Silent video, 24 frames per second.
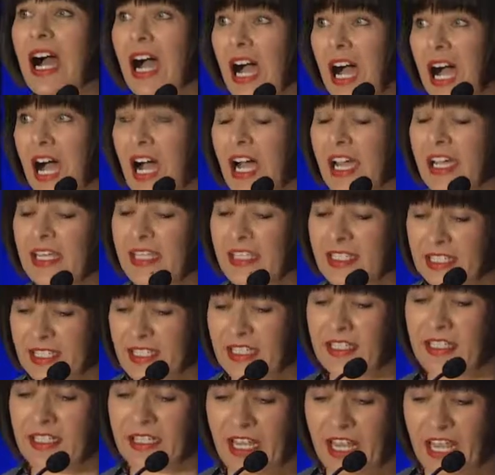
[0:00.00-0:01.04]
I sit
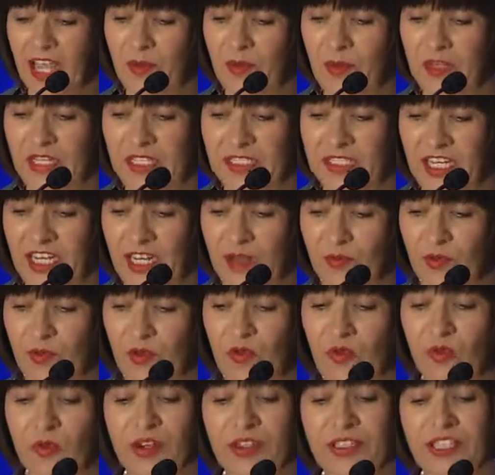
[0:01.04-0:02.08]
at a cabinet
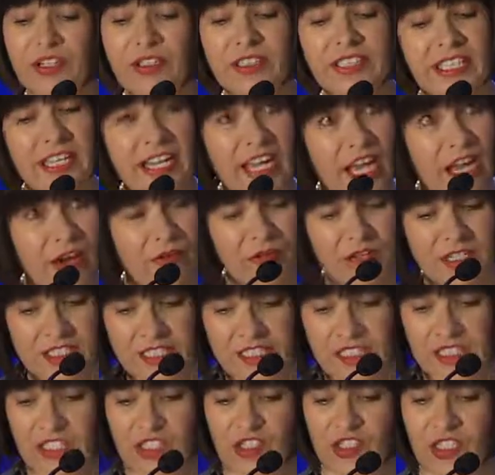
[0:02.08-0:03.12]
table where nearly every
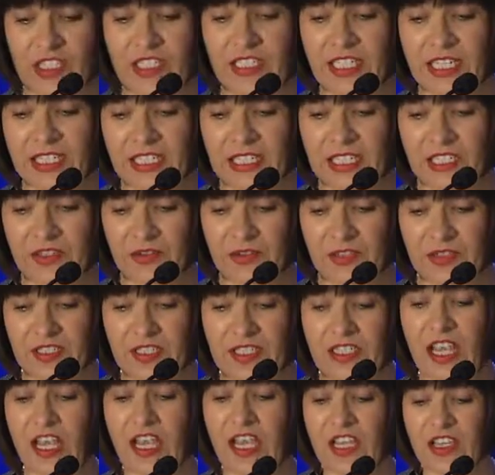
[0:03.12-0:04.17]
decision
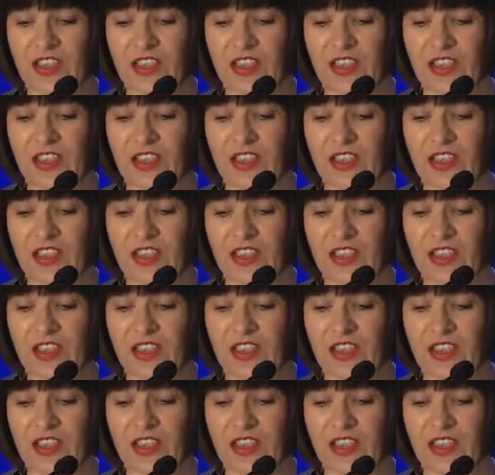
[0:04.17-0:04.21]
considers